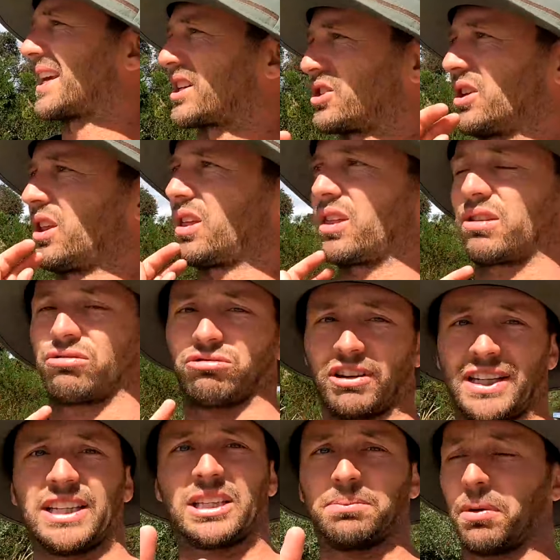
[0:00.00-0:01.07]
there's actually
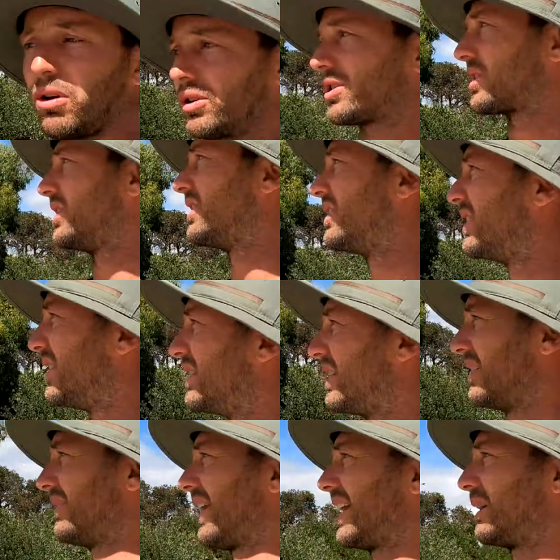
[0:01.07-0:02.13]
three spots
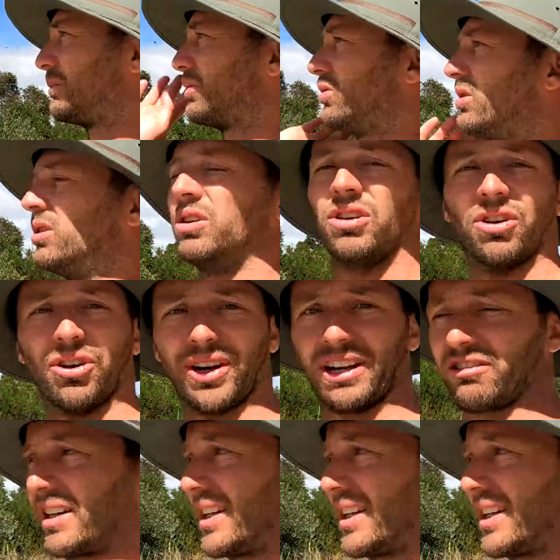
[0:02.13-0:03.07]
available on